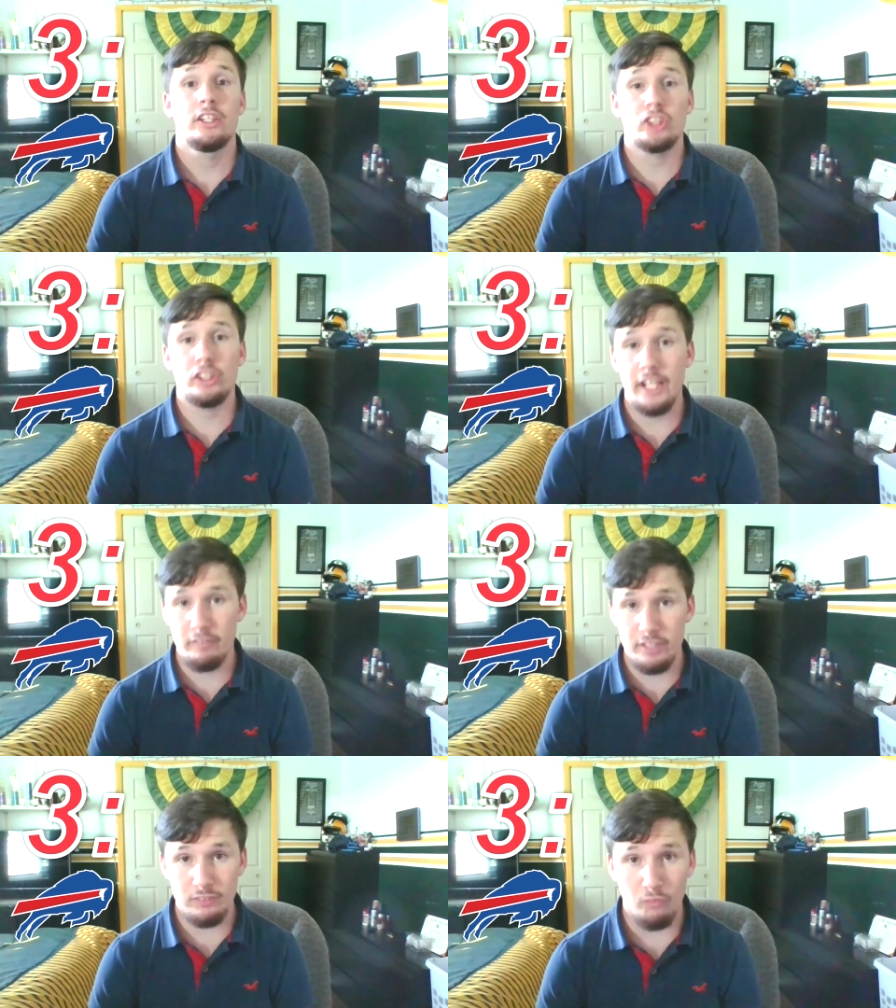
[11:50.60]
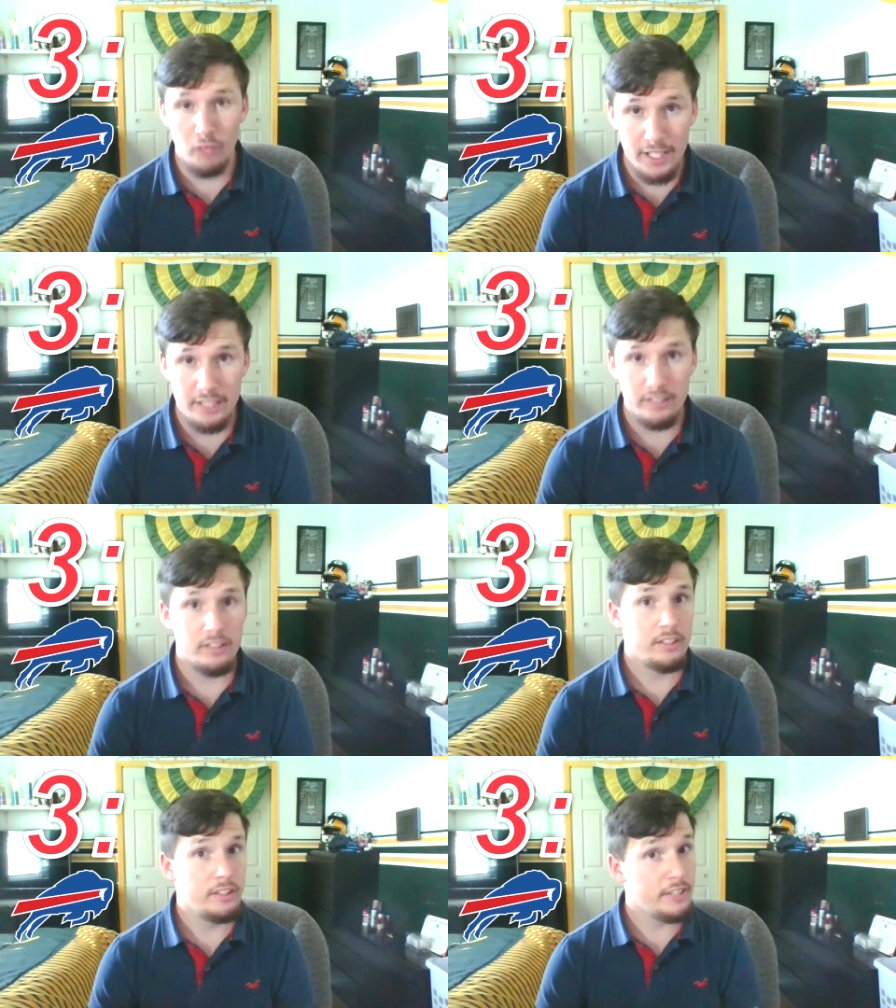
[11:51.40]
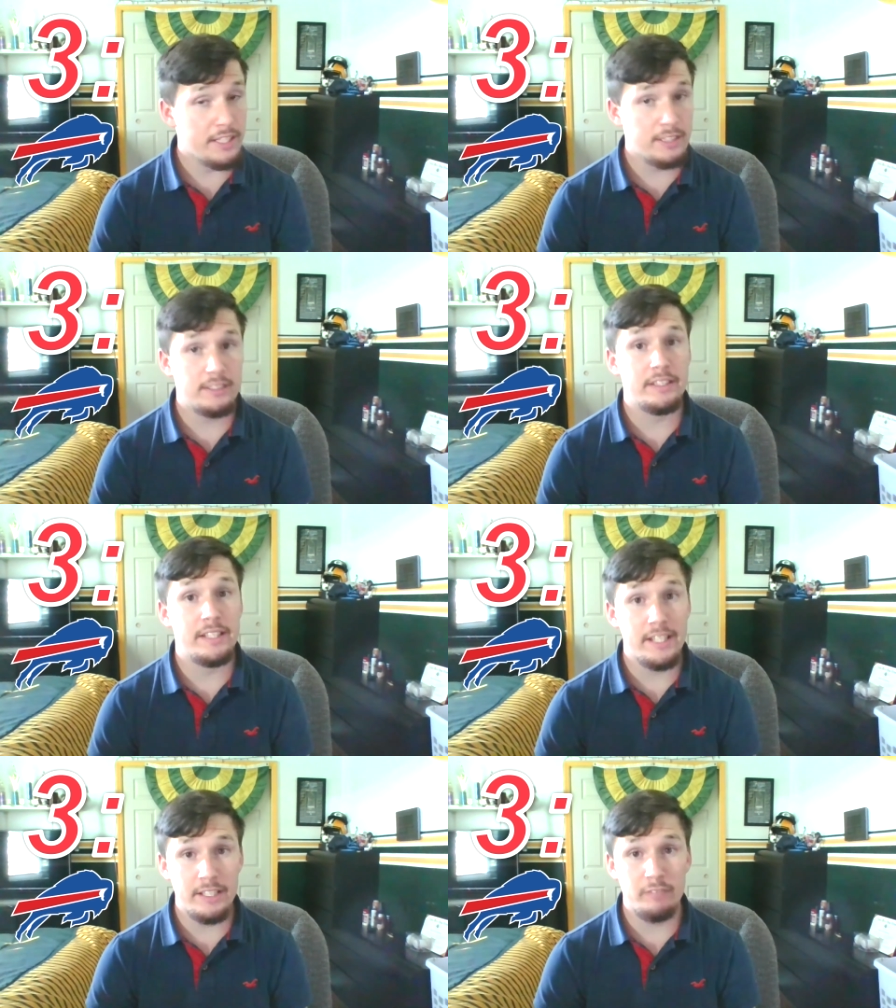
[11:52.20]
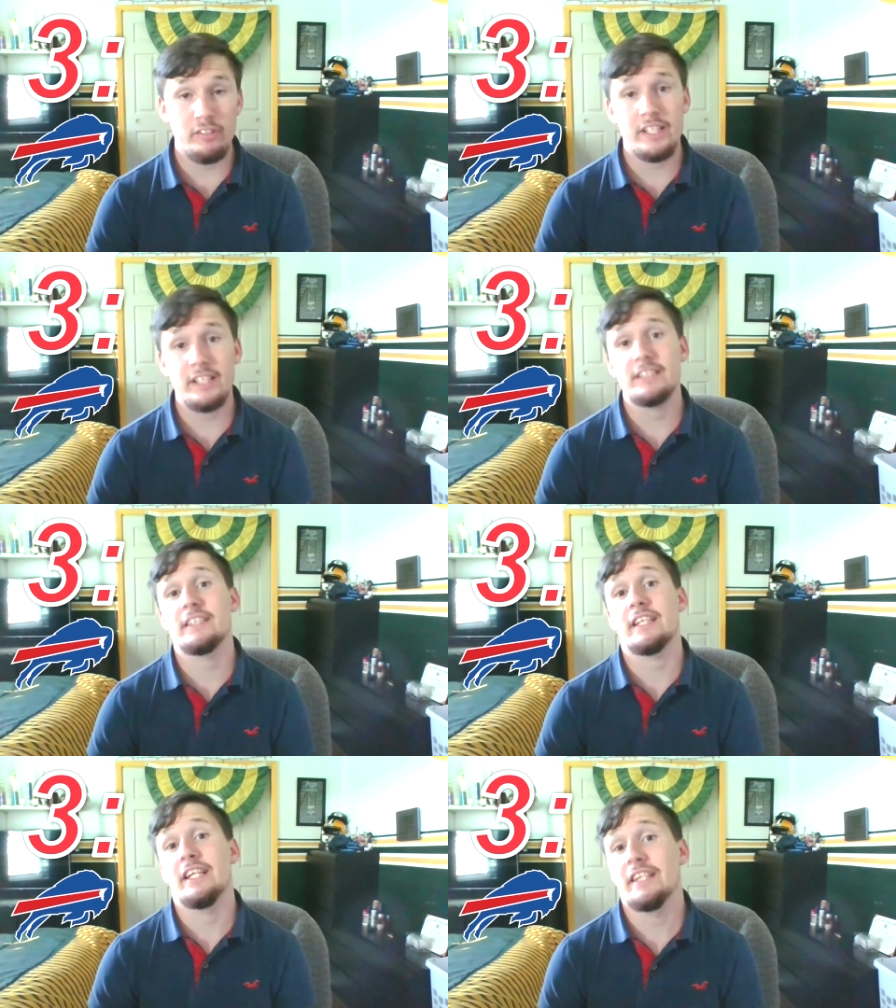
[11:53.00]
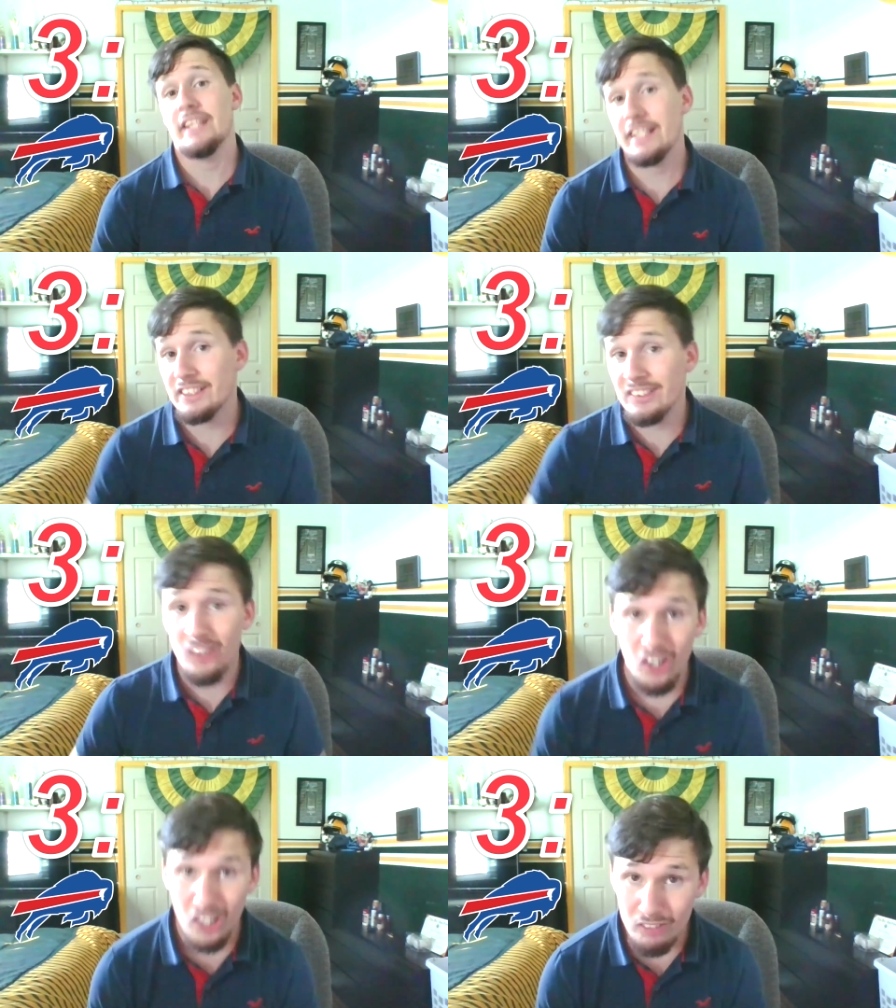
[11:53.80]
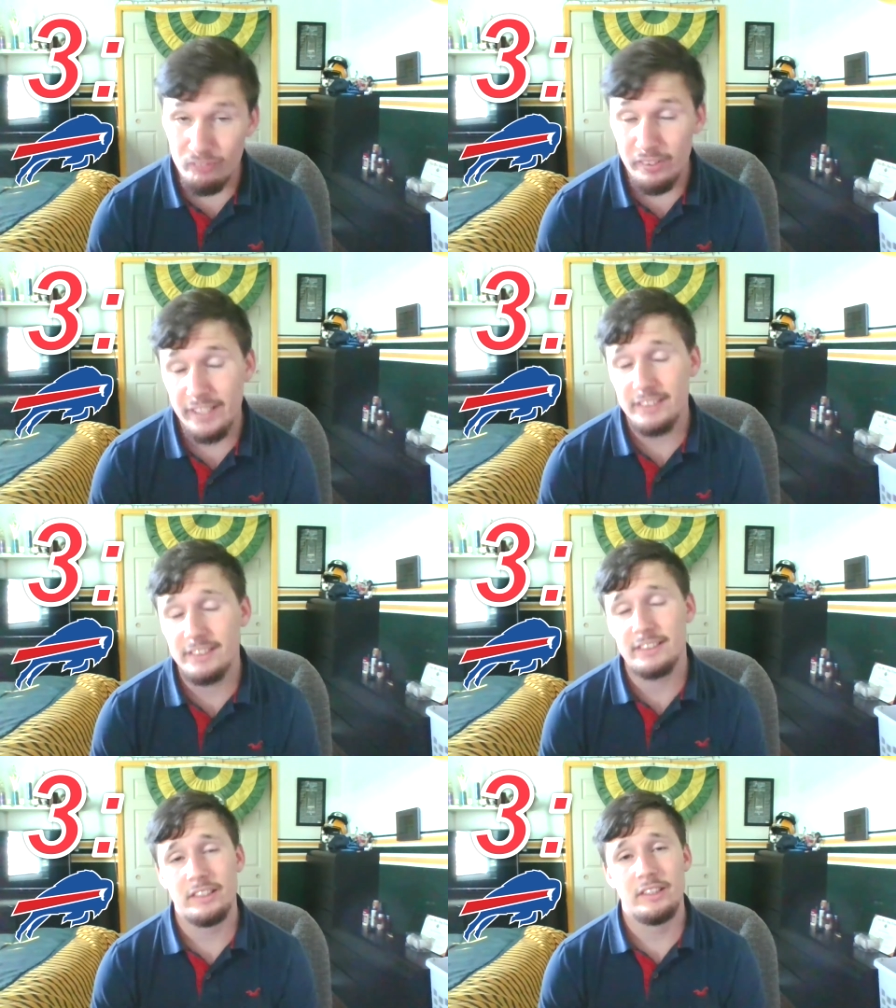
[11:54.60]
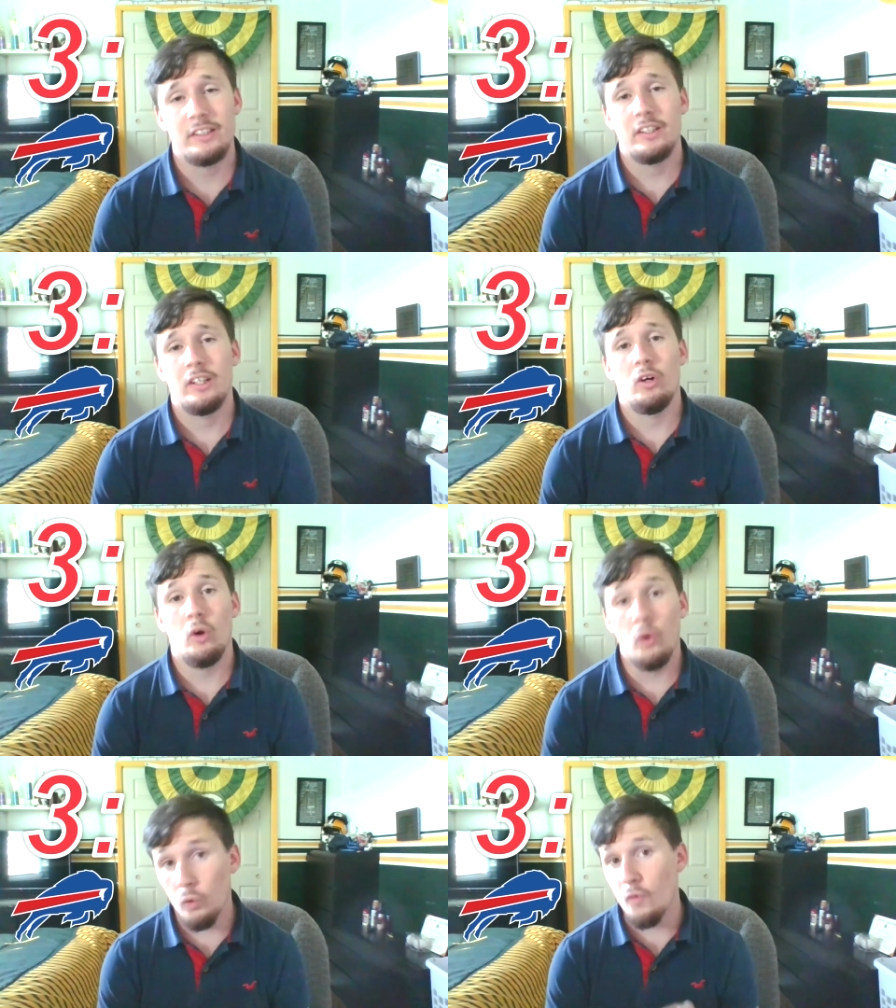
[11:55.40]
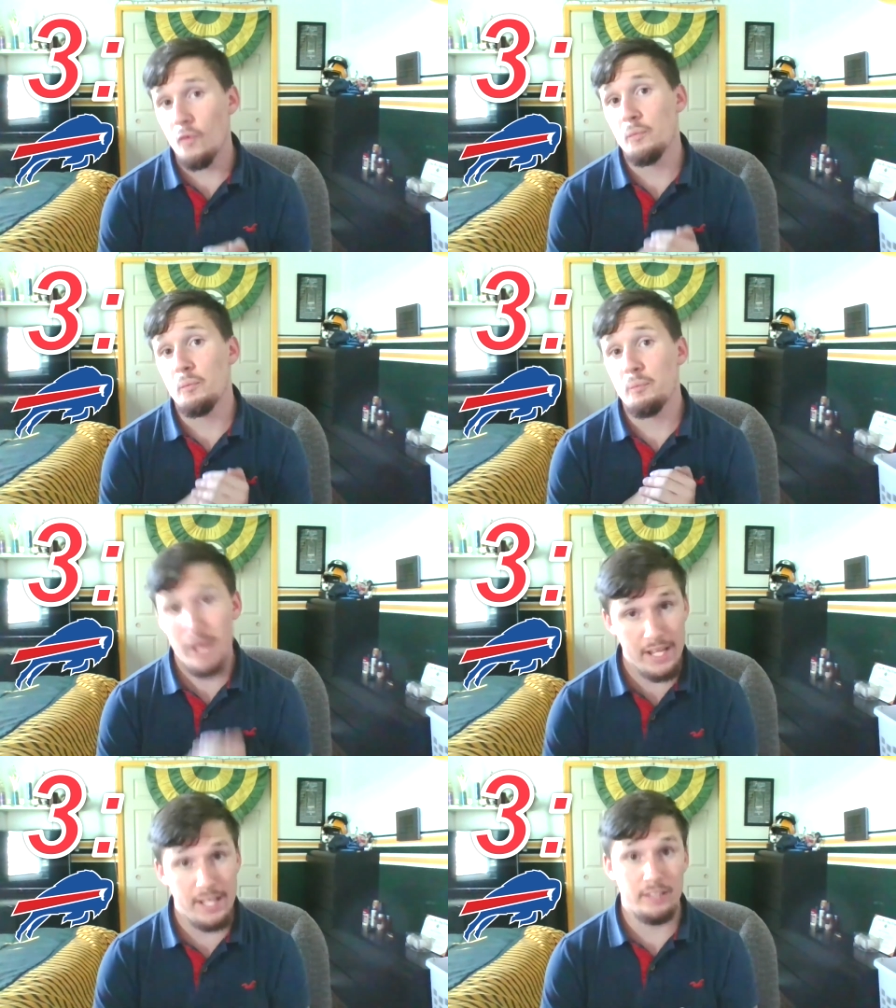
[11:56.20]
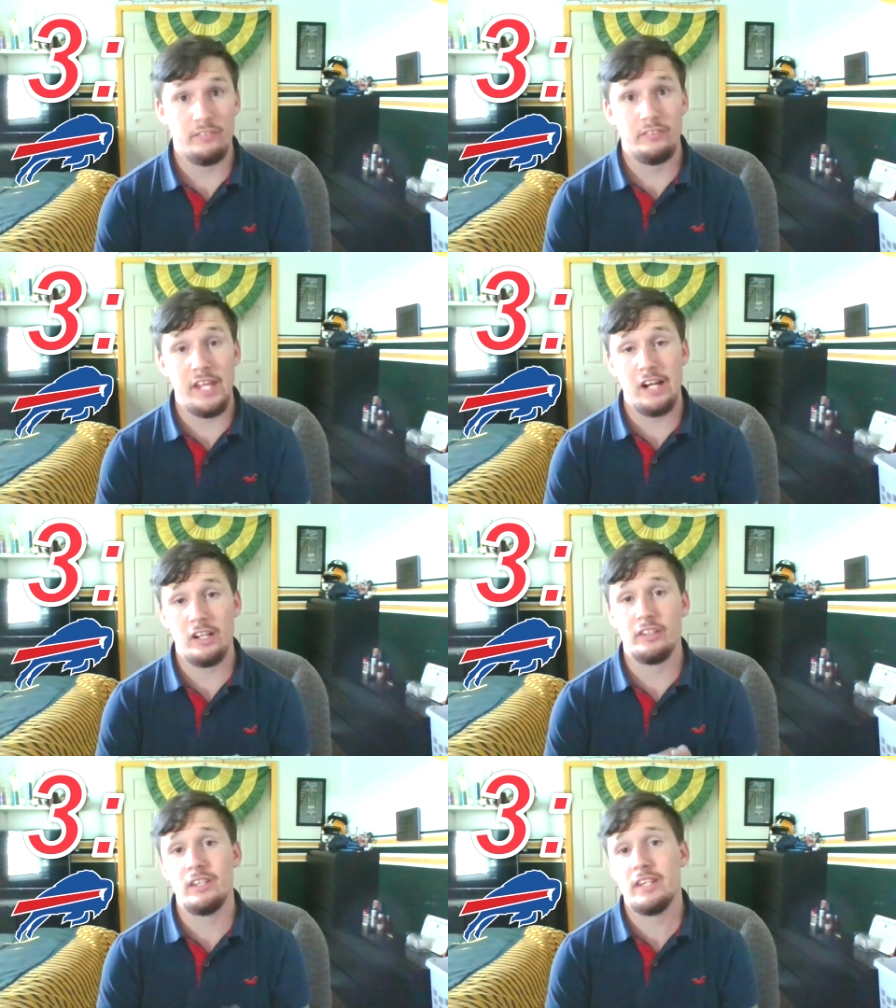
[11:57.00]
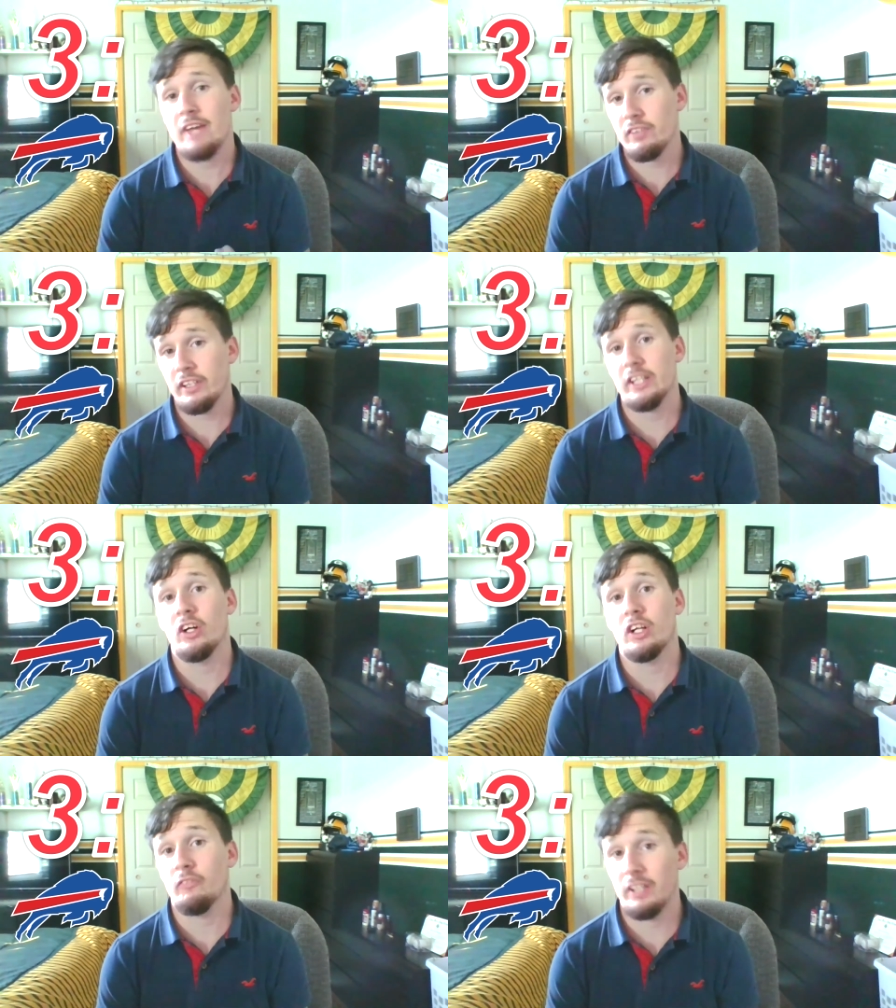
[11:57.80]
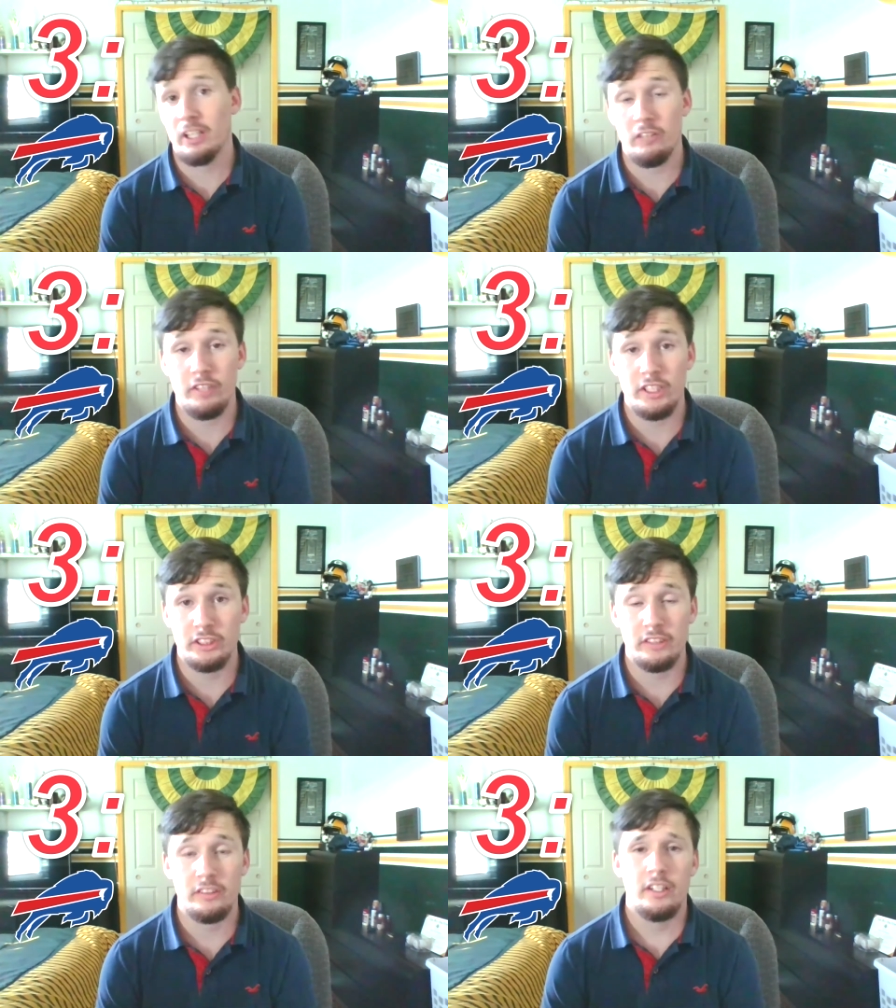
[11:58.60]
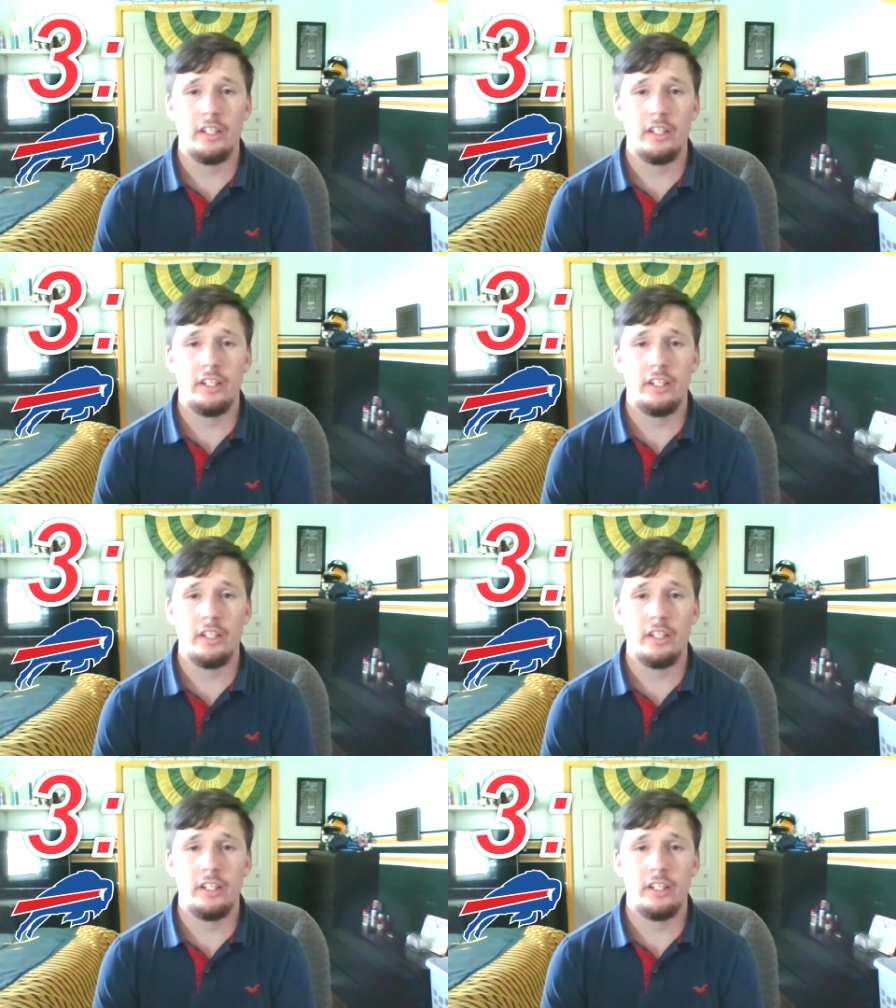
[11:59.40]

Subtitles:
Tre'Davious White. This defense and this offense, oh man, they are definitely going to win the division.